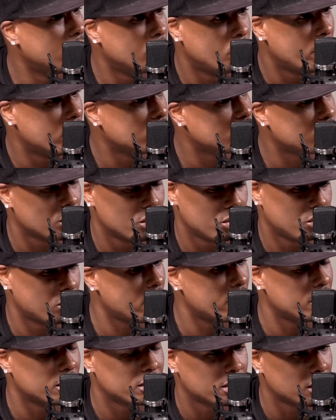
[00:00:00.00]
of the retro
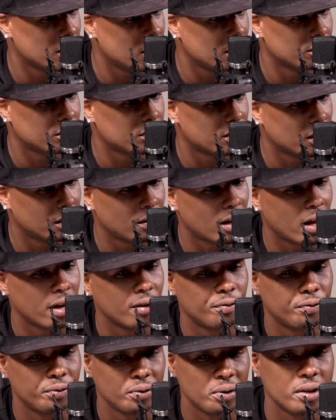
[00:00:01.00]
greatest team stuff.
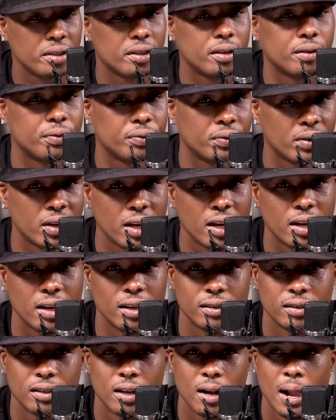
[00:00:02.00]
Like, for the
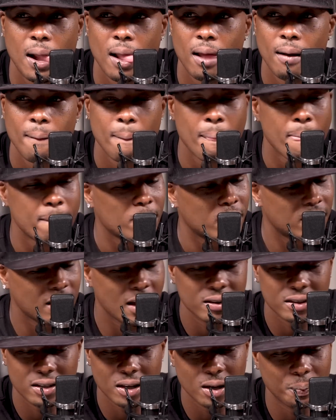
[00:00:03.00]
fans, because
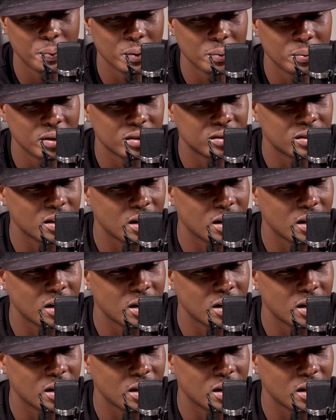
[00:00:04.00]
I tell people this